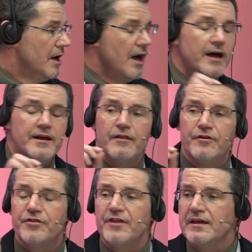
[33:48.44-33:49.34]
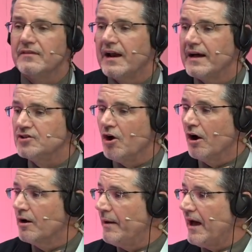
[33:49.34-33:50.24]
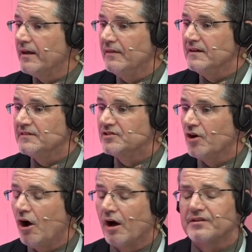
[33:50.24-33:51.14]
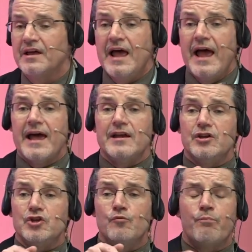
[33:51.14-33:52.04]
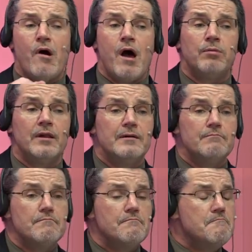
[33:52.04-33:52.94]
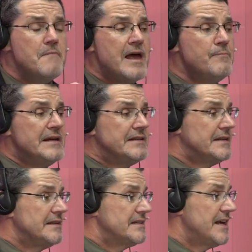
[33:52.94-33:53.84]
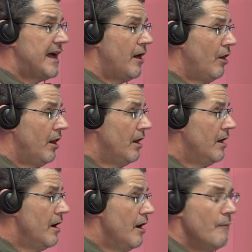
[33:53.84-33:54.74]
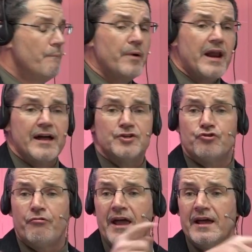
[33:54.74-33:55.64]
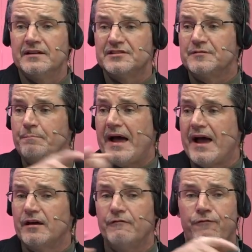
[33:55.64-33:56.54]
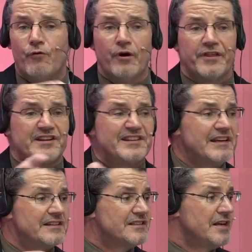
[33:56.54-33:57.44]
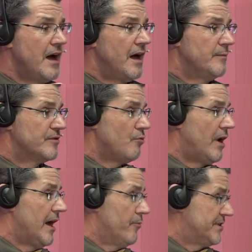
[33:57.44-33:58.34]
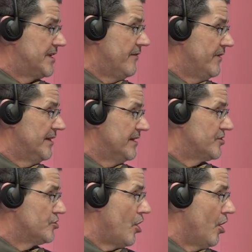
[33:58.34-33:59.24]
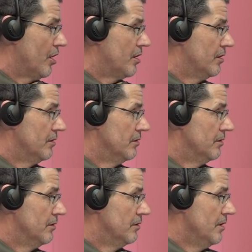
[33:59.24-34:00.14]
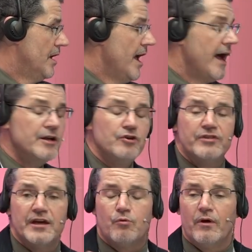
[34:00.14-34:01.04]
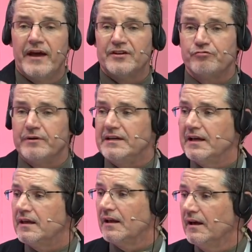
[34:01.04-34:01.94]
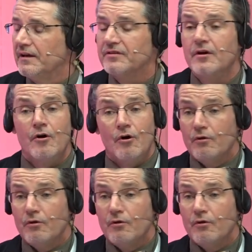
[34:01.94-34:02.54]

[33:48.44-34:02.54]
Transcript: Another thing that I talk about in these talks, and you probably maybe didn't tell, but I transed back and forth 6 times while I was giving this talk. And you think, well, that's ridiculous. Yeah.